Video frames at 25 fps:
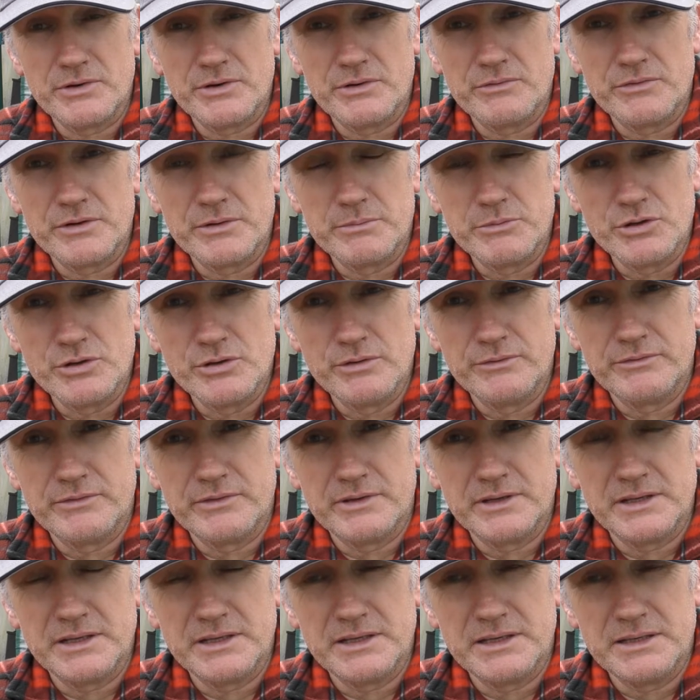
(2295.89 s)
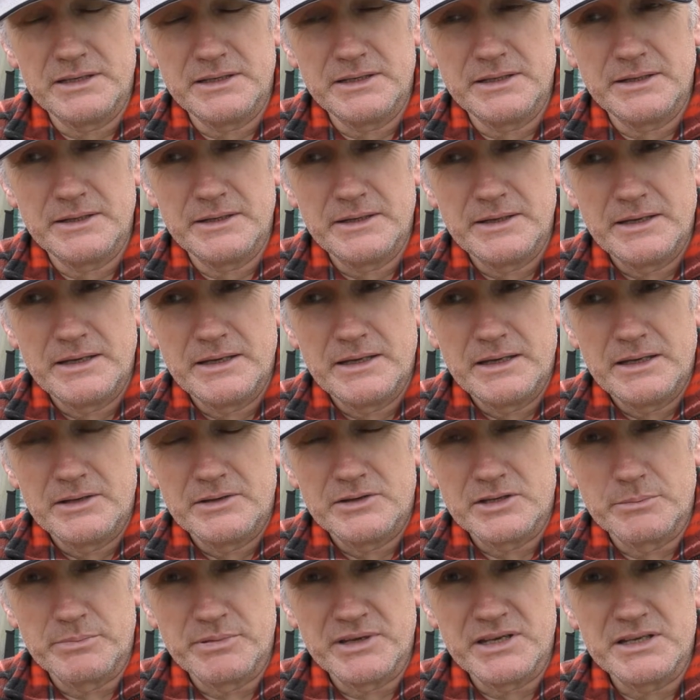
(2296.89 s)
removed the
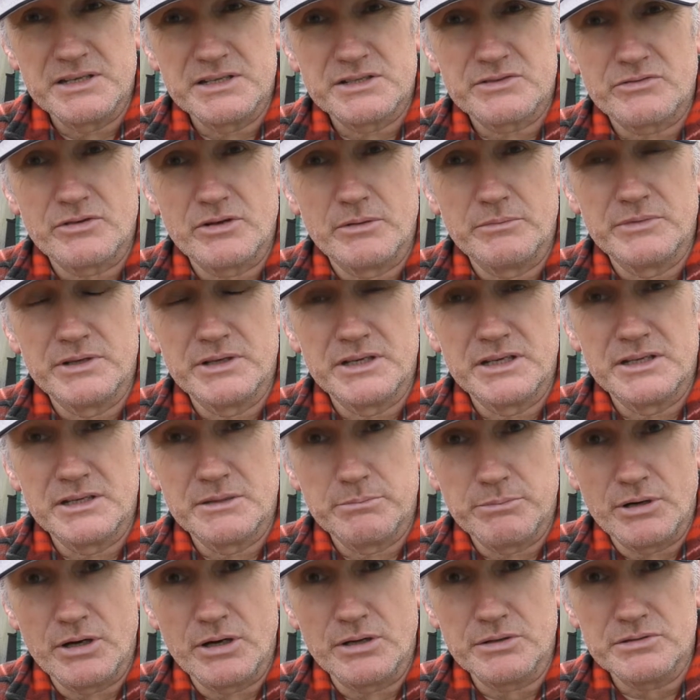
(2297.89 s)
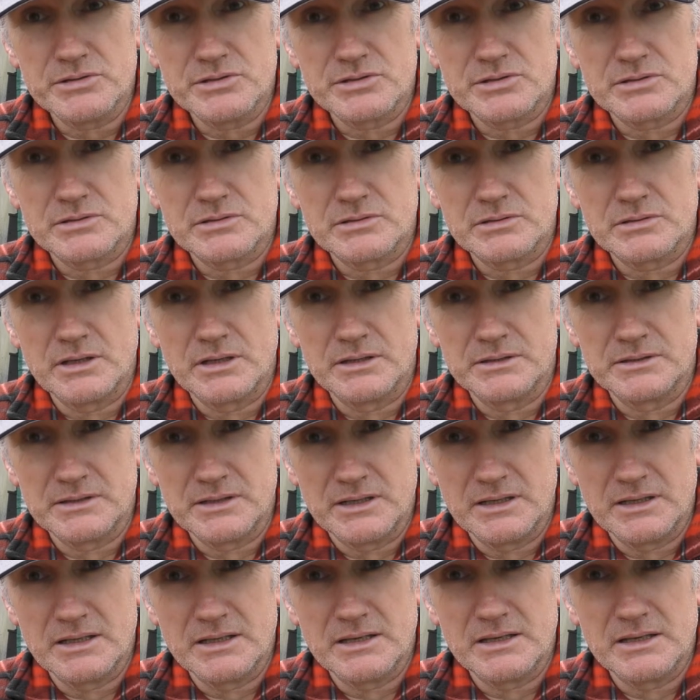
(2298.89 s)
beans from the pods, and
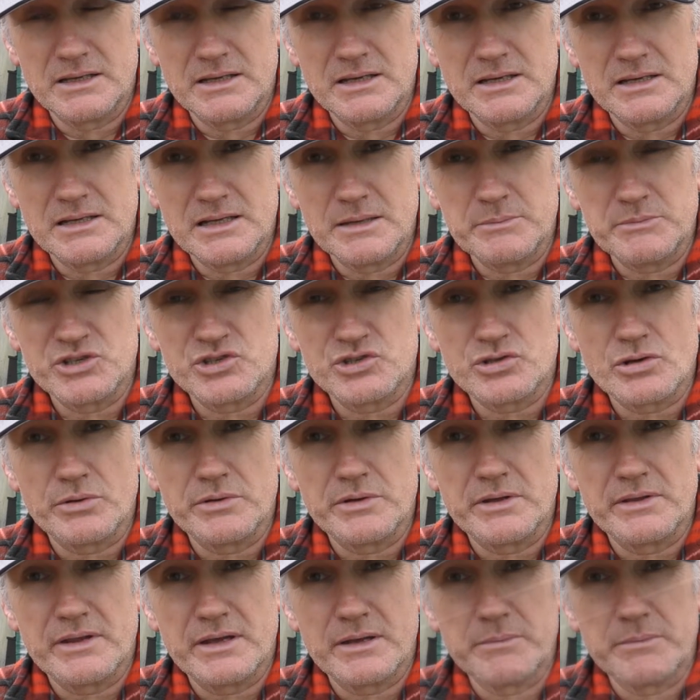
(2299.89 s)
let me show you